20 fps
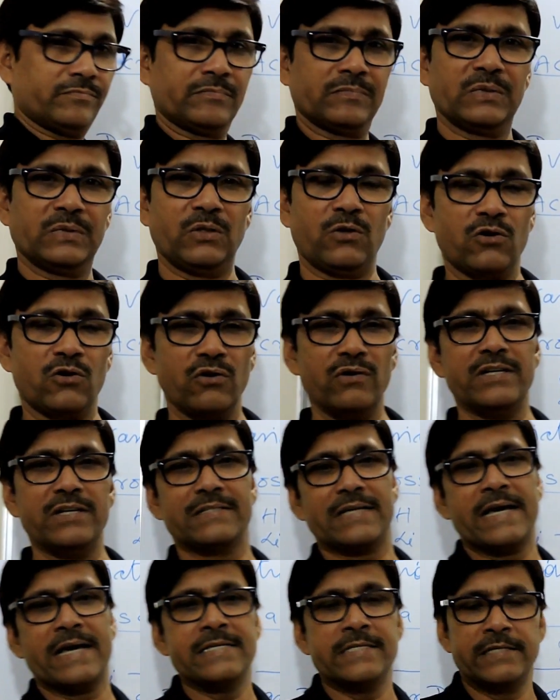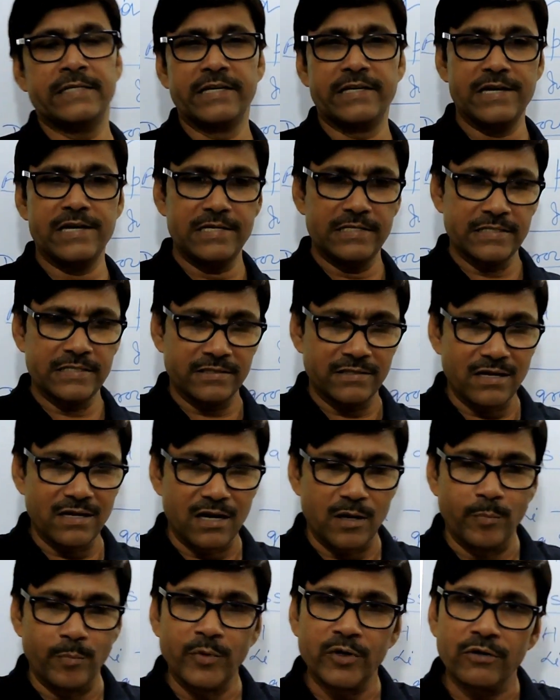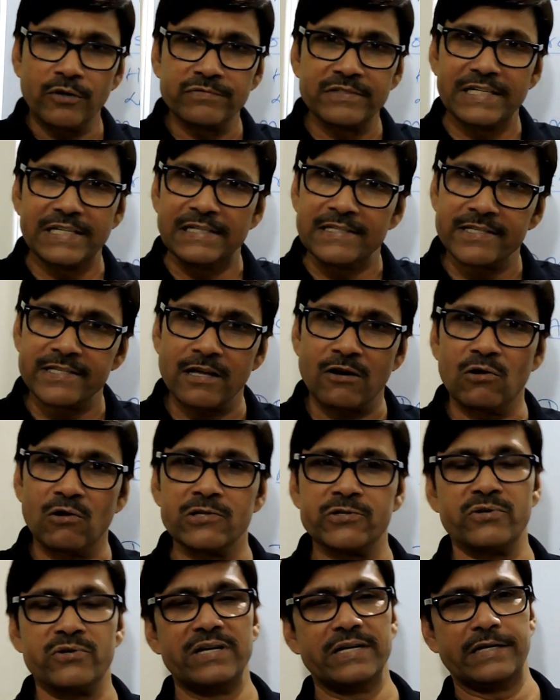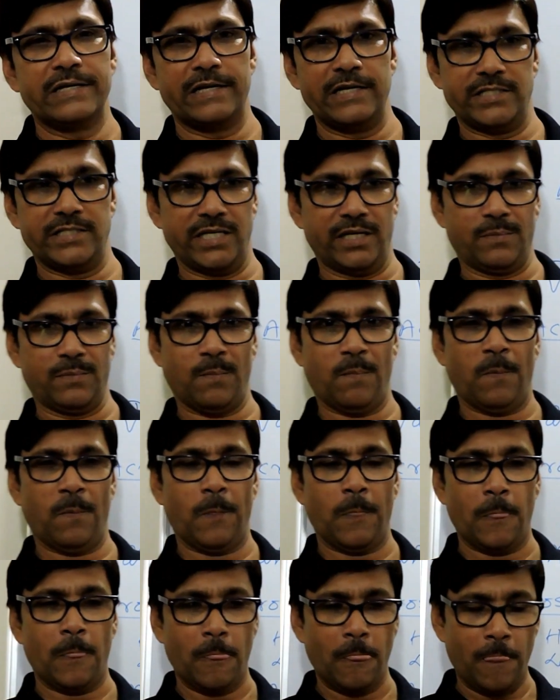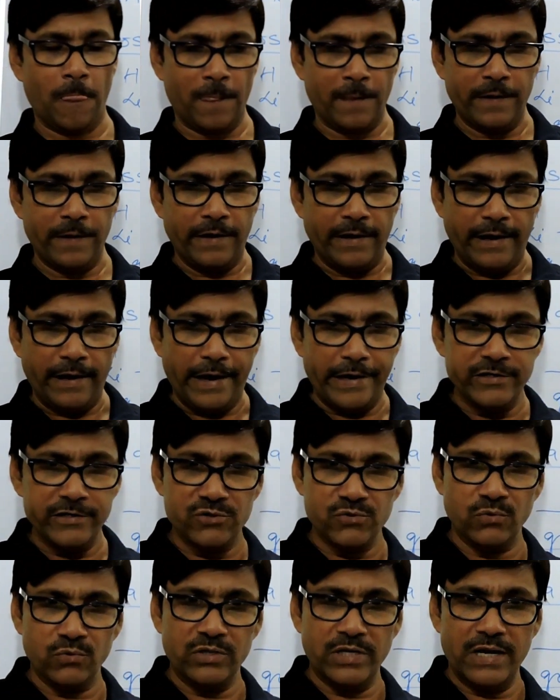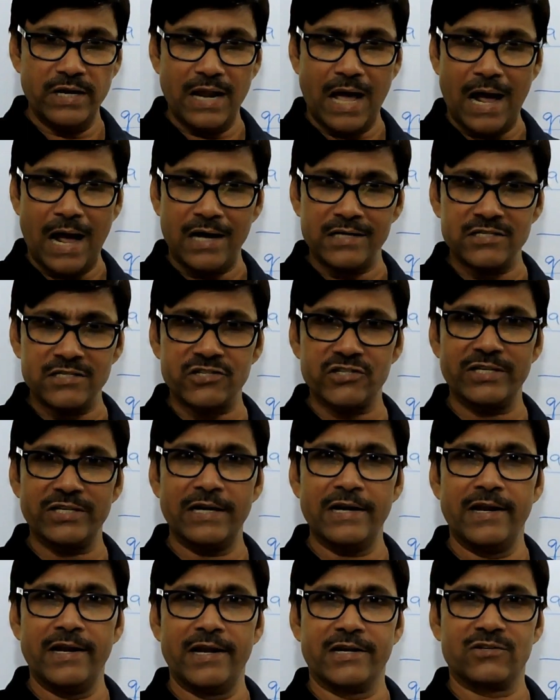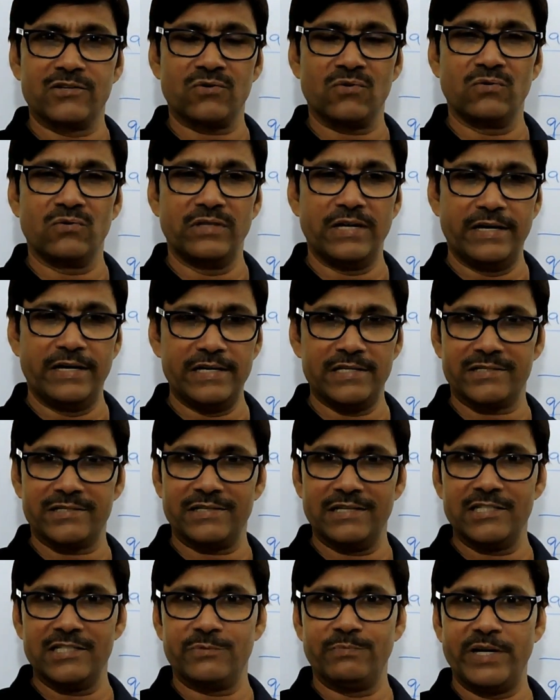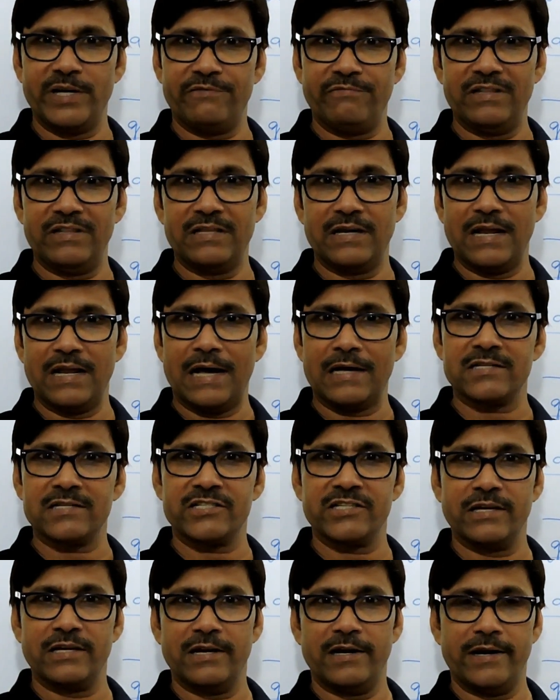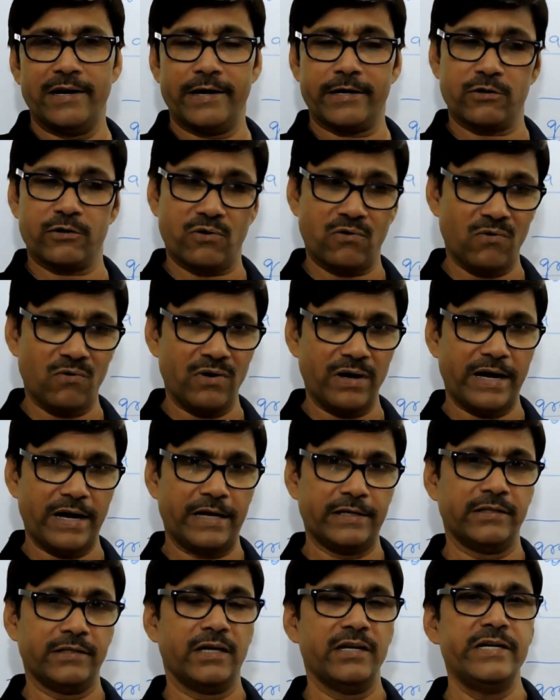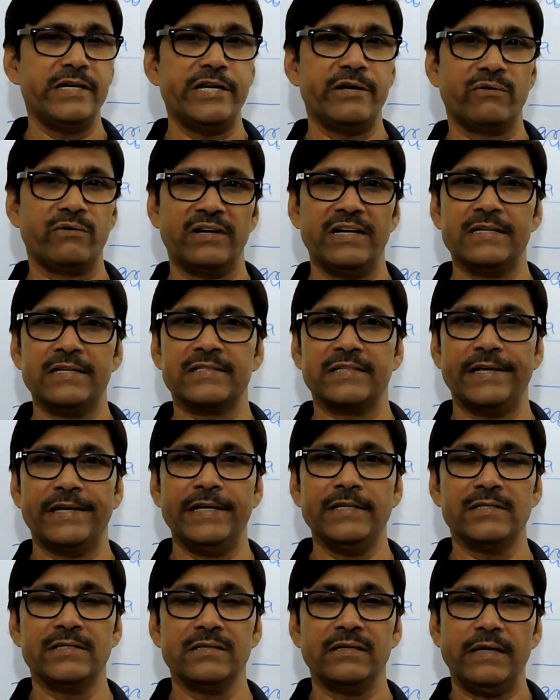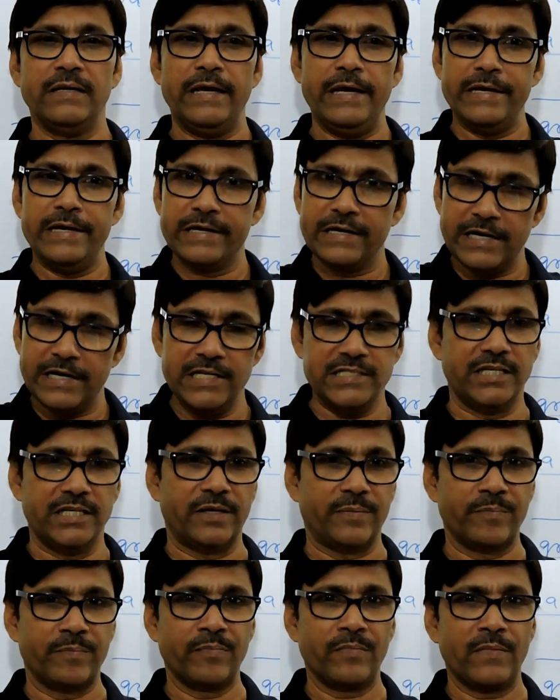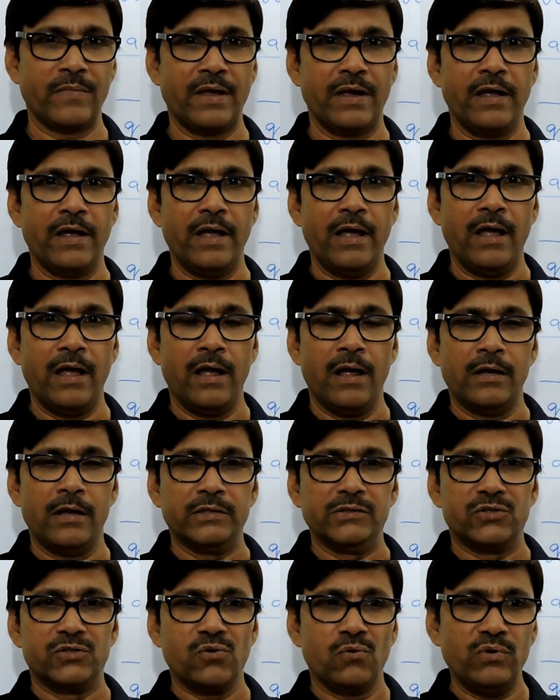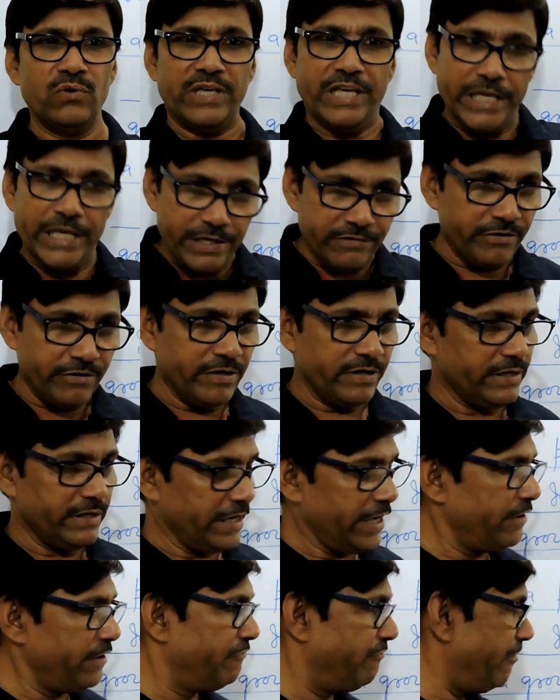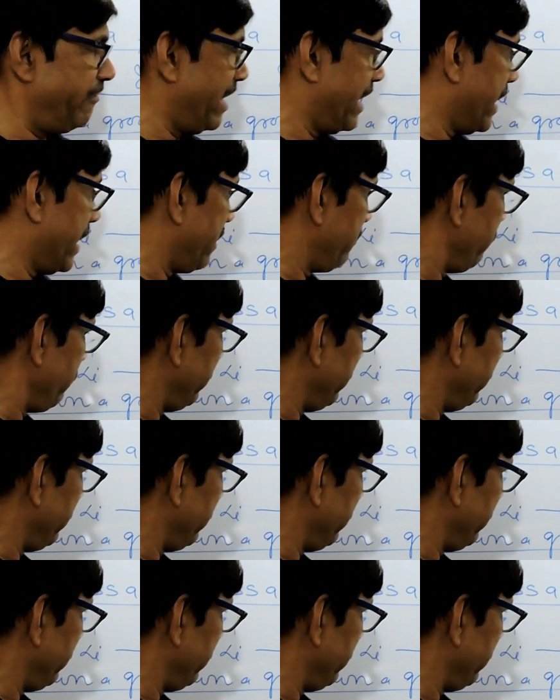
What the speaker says: Not only size increases, the number of cells are also increasing. And so the last cell electron, the distance between the last cell electron and the nucleus is increasing. So even if we have